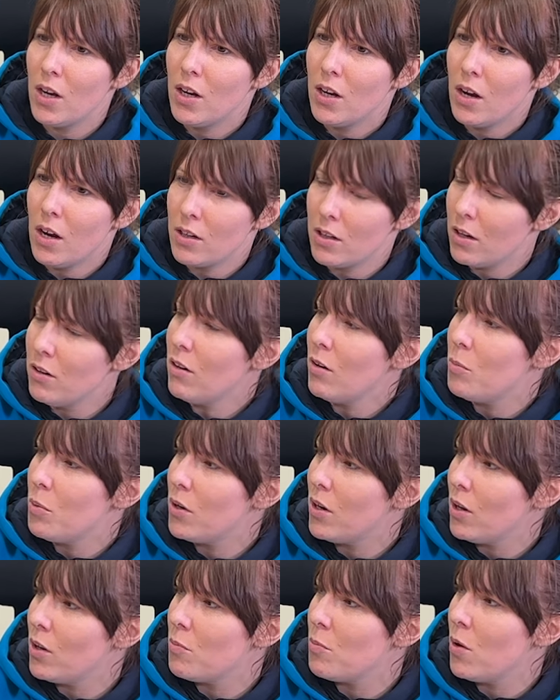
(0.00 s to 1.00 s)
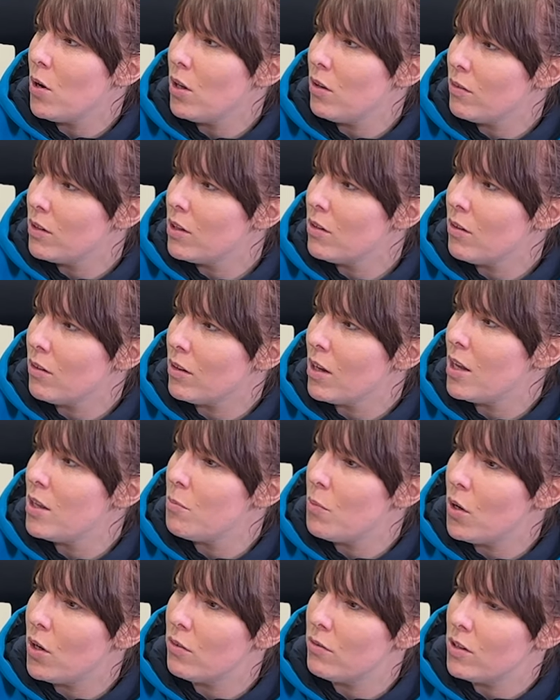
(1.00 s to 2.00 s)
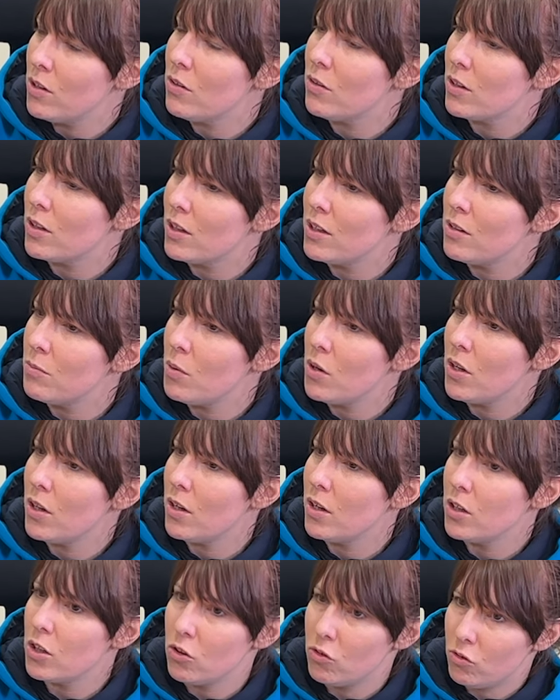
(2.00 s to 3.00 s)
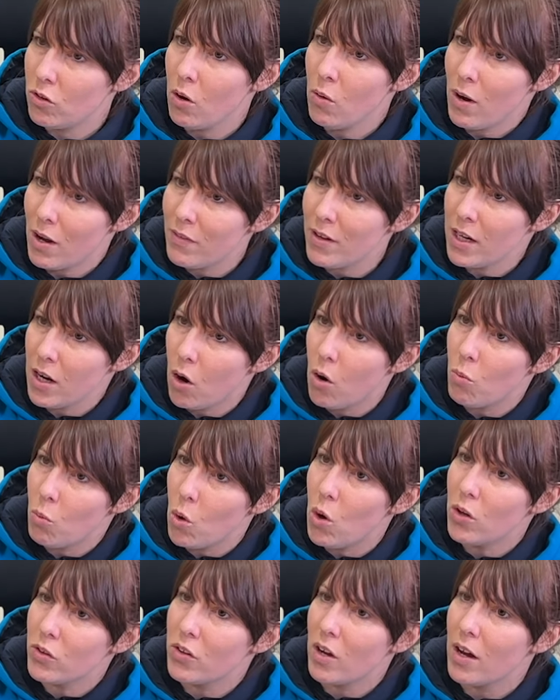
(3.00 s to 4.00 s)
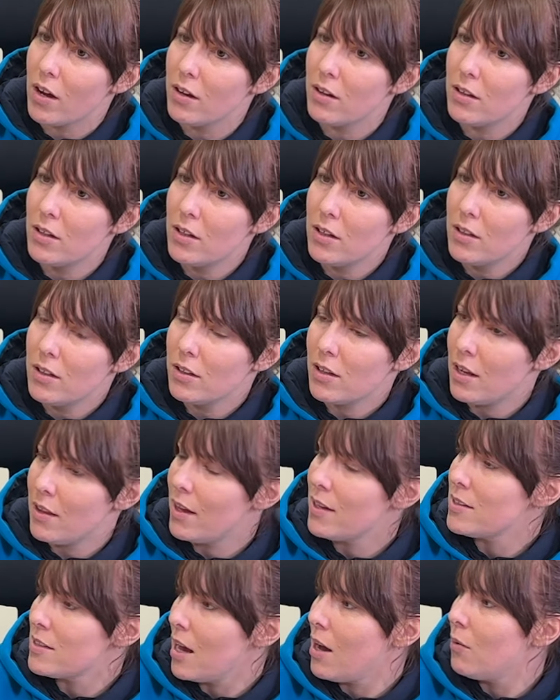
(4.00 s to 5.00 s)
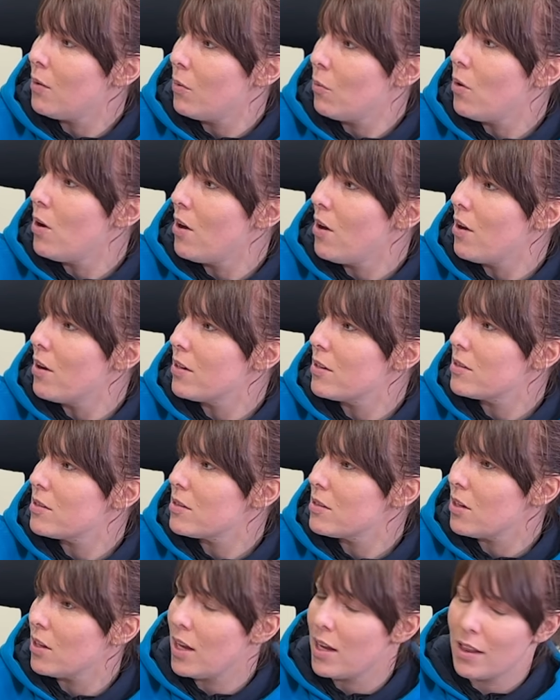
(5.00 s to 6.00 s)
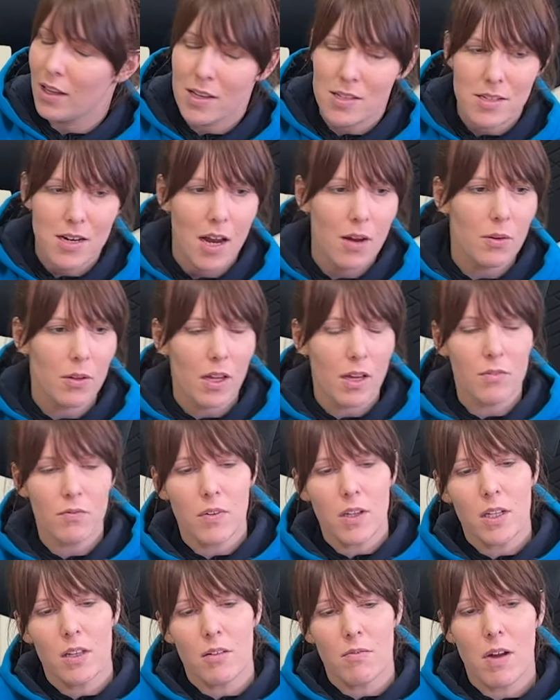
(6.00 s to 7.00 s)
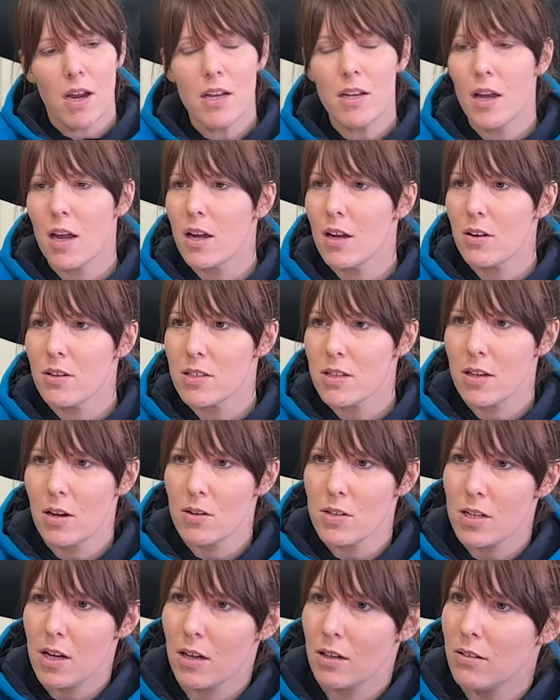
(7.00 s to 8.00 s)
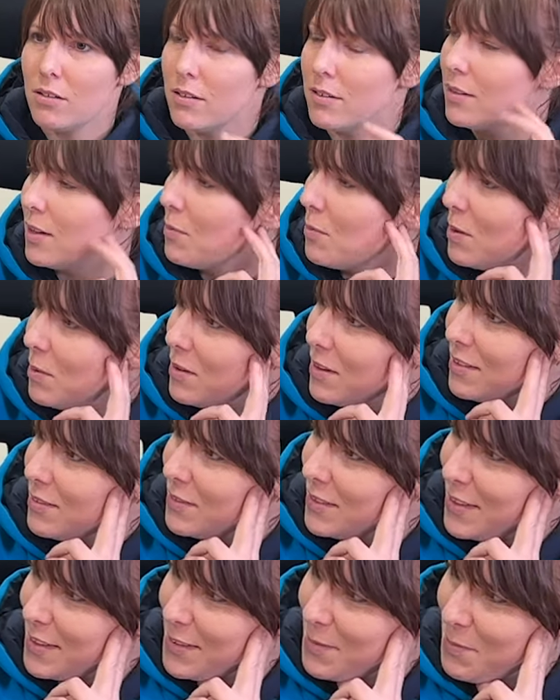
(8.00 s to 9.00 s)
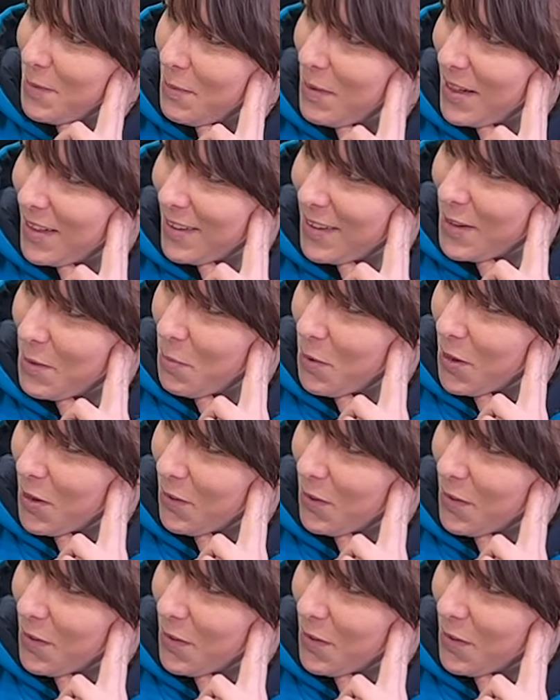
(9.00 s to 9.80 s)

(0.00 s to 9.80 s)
and you don't put it on the boiler, yeah. you don't light the boiler, you don't clean the boiler, you don't have any hot water. Mm. Like that's how it works. Mm-hmm. So like last night we're like feeling the radiators, and I was like, oh, maybe we need to maybe clean the boiler